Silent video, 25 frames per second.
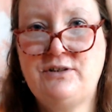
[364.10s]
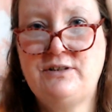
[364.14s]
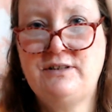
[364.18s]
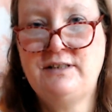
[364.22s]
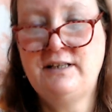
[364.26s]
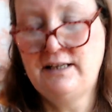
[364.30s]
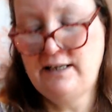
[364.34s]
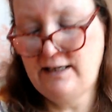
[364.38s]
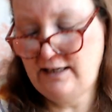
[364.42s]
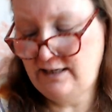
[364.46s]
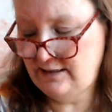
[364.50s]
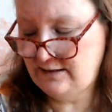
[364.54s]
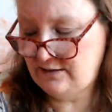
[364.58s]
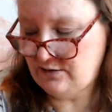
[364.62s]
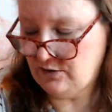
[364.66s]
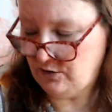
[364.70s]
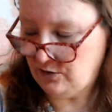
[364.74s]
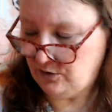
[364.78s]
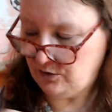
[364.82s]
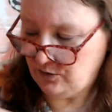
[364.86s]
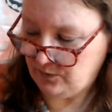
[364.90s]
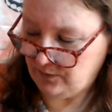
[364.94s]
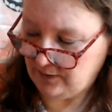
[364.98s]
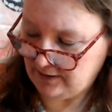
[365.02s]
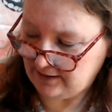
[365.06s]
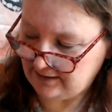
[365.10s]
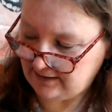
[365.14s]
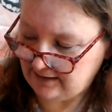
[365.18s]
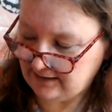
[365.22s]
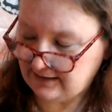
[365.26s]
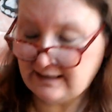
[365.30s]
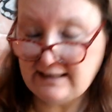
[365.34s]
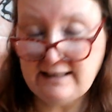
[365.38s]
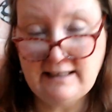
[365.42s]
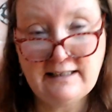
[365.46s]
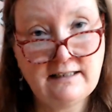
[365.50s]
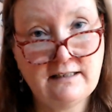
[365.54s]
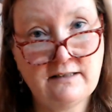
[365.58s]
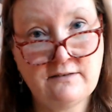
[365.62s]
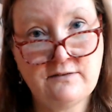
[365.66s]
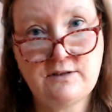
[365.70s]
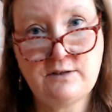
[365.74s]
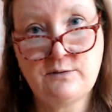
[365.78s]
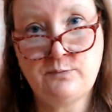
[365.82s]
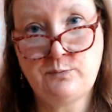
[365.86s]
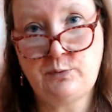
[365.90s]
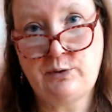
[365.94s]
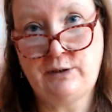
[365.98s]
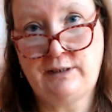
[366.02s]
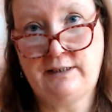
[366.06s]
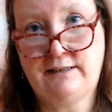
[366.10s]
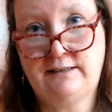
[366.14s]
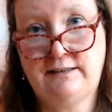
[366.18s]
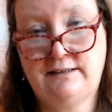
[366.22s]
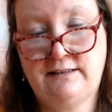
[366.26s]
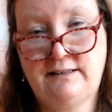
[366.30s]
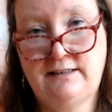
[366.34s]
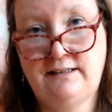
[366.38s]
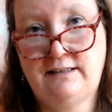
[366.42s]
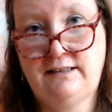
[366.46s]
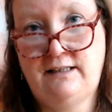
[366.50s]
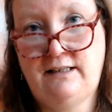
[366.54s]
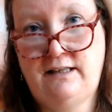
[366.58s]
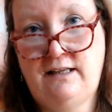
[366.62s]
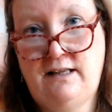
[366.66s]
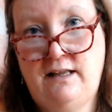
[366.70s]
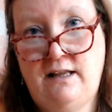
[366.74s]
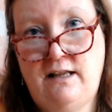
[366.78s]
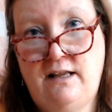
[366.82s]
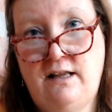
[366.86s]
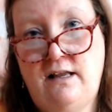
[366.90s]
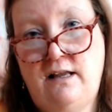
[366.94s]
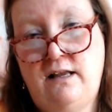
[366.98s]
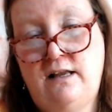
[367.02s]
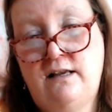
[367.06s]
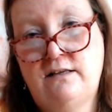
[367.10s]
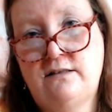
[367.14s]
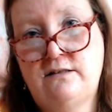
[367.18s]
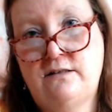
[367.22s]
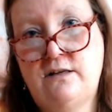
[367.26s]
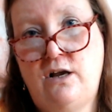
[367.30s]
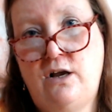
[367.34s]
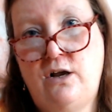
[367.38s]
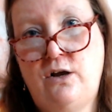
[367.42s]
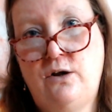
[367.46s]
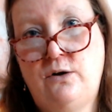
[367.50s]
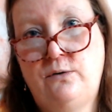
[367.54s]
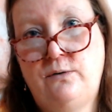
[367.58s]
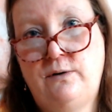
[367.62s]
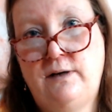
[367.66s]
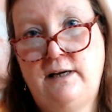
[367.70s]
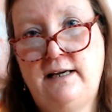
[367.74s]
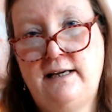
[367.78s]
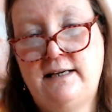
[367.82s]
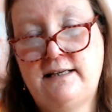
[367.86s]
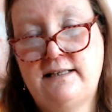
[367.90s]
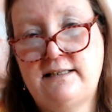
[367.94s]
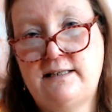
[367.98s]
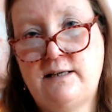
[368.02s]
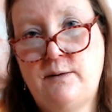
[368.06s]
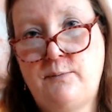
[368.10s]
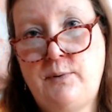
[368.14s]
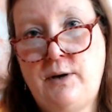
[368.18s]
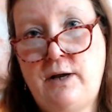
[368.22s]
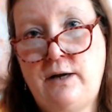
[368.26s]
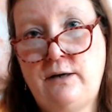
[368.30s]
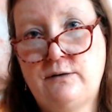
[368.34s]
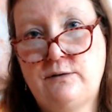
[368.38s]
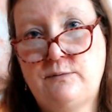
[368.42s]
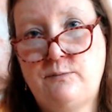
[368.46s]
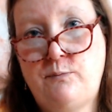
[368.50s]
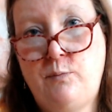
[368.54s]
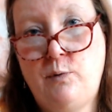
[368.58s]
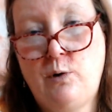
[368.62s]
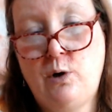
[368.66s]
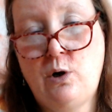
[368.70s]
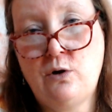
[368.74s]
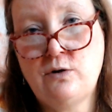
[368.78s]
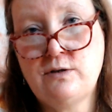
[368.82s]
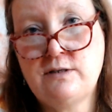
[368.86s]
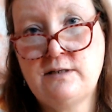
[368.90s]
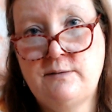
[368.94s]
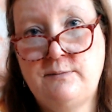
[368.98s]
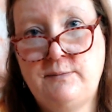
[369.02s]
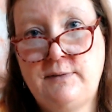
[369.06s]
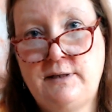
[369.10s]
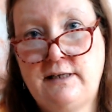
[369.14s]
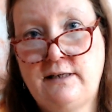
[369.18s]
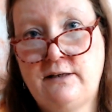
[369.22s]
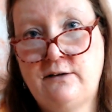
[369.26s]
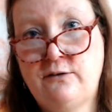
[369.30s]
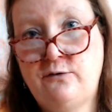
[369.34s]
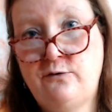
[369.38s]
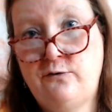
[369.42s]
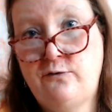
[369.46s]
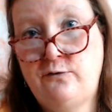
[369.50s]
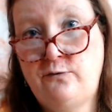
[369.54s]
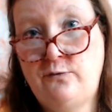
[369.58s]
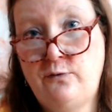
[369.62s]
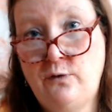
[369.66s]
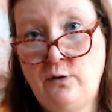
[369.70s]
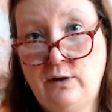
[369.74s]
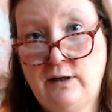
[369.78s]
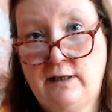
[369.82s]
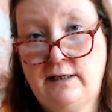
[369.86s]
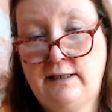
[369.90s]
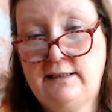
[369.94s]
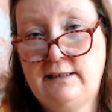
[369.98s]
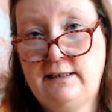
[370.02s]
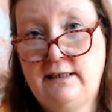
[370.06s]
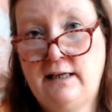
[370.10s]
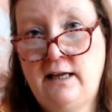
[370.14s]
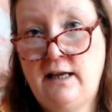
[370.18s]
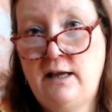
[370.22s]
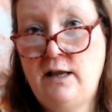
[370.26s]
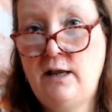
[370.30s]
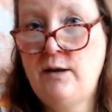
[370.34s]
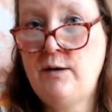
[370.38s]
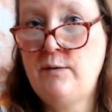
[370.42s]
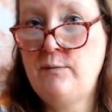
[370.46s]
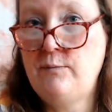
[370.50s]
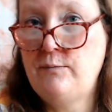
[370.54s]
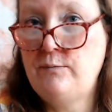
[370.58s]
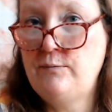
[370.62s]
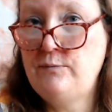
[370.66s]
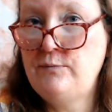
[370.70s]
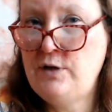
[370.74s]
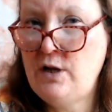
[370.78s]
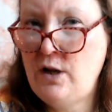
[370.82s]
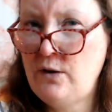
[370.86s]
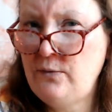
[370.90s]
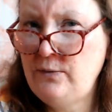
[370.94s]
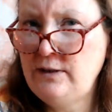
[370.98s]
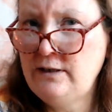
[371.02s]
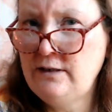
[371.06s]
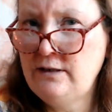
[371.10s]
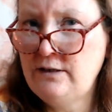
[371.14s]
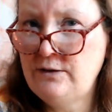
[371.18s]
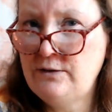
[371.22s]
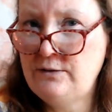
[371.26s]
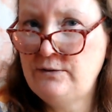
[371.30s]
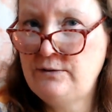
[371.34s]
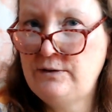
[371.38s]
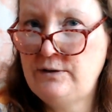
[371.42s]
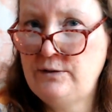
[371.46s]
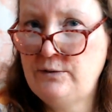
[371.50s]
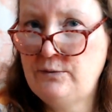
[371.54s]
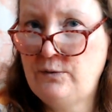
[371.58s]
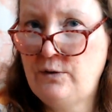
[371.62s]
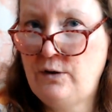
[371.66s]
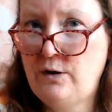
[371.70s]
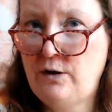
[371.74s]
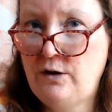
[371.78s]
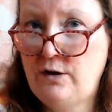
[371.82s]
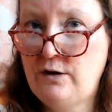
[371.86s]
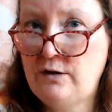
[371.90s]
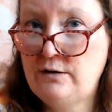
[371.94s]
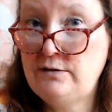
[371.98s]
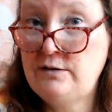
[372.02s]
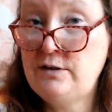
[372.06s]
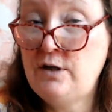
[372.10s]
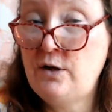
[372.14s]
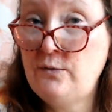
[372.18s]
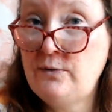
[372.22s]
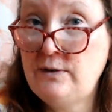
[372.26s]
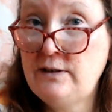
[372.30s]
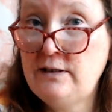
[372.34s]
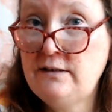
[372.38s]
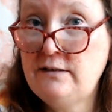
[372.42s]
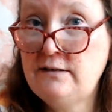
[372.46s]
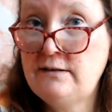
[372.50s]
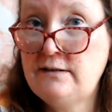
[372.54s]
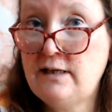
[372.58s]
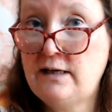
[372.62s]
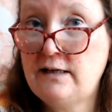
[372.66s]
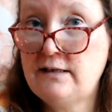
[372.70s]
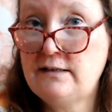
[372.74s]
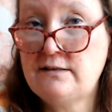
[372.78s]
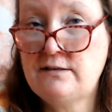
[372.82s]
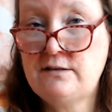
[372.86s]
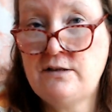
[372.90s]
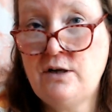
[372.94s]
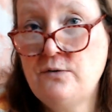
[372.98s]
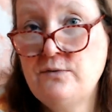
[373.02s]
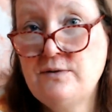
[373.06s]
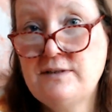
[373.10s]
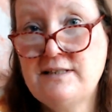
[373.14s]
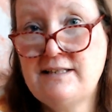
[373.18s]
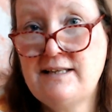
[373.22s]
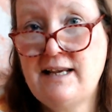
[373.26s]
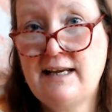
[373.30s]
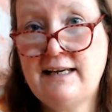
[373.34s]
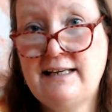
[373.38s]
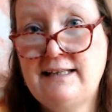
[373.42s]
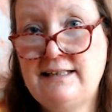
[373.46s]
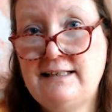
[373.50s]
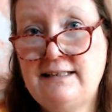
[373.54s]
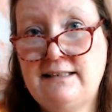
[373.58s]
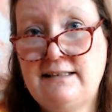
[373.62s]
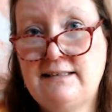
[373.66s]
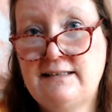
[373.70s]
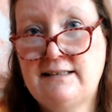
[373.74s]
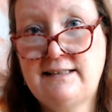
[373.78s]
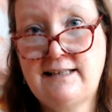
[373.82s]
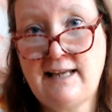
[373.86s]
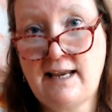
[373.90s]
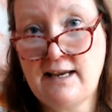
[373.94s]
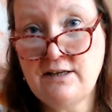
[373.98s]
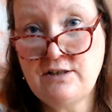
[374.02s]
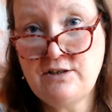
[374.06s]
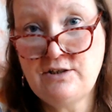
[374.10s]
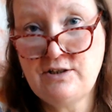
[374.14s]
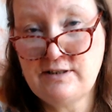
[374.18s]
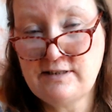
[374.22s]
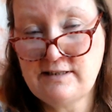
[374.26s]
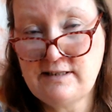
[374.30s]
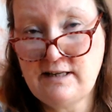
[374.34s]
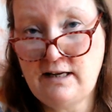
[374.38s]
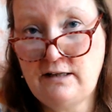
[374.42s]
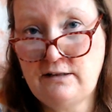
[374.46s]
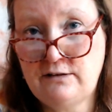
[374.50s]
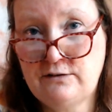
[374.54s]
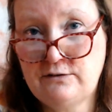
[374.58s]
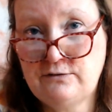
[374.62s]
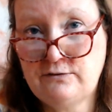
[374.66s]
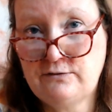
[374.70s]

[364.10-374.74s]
is always the King of Spring. So it's about blossoming fully, knowing who you are, knowing that, don't second guess yourself.